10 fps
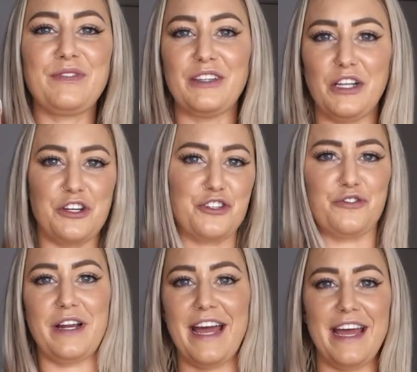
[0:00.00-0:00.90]

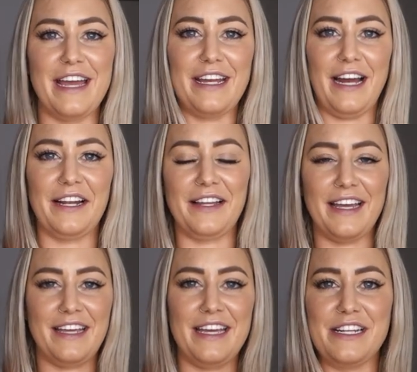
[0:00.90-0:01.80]
lingerie, kind of
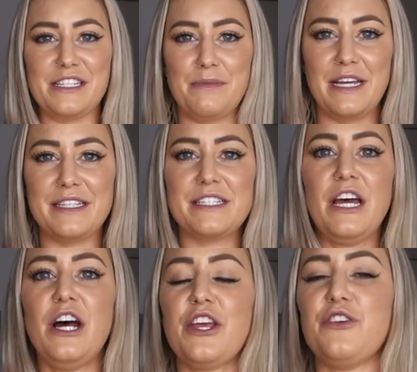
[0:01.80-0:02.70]
like intimates.
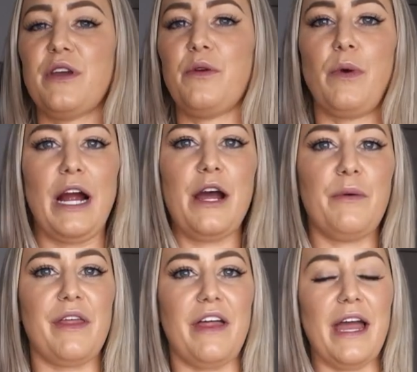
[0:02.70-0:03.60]
You can wear it
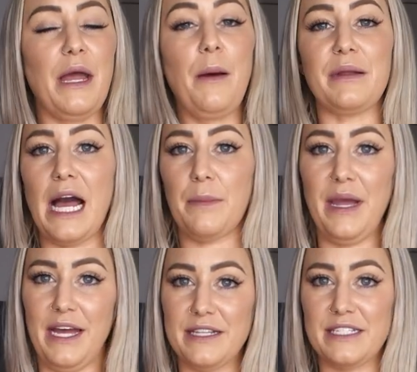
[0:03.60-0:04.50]
with like black
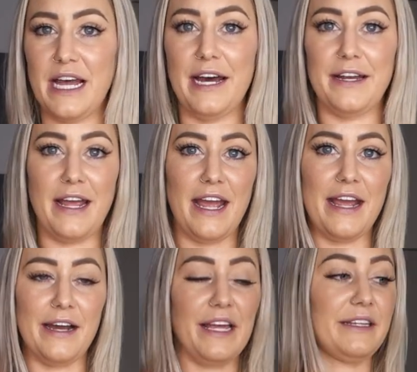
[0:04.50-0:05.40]
pants and
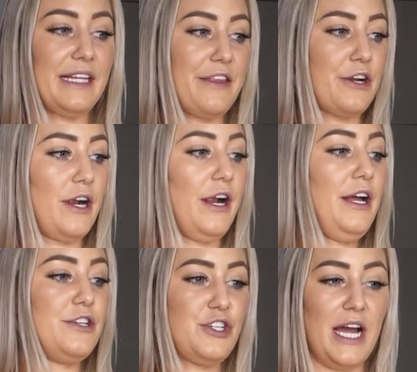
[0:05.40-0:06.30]
a, a leather
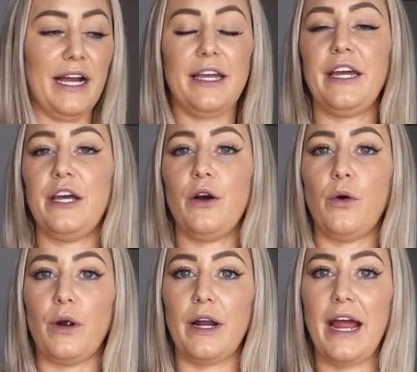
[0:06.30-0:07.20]
jacket
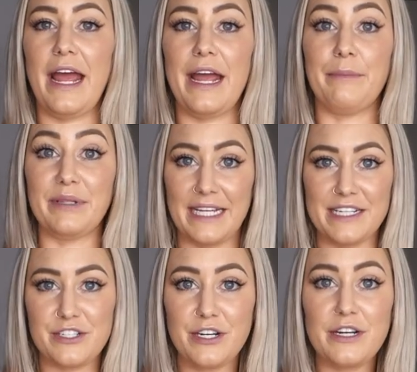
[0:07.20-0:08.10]
or a
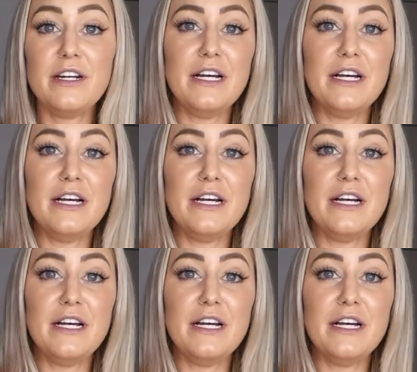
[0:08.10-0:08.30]
blazer